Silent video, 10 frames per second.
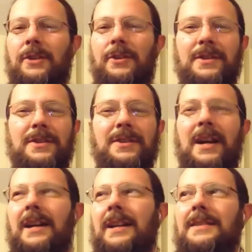secret
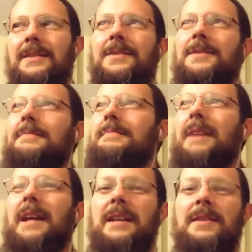societies,
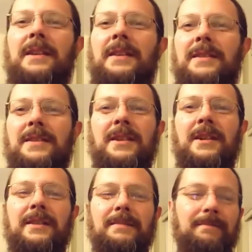anything that's
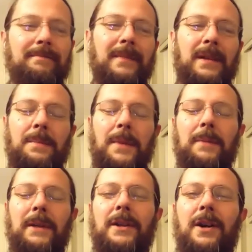not
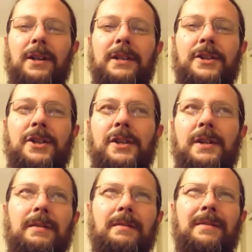public knowledge,
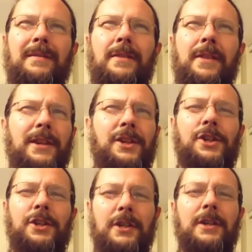they
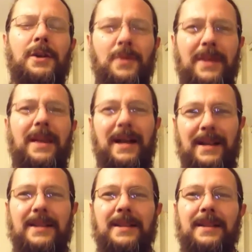should know
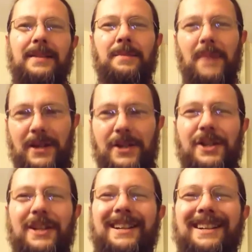that much.